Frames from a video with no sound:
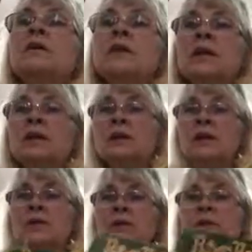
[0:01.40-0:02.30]
Okay,
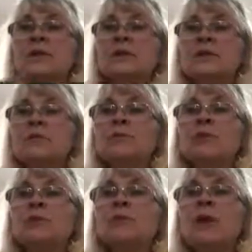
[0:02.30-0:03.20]
today we're going to look at some
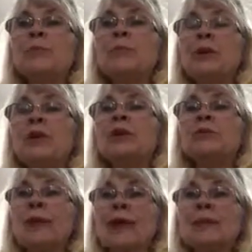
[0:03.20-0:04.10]
books about
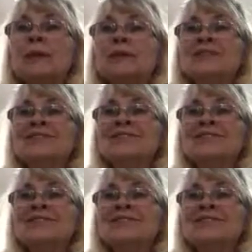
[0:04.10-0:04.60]
Peter Rabbit.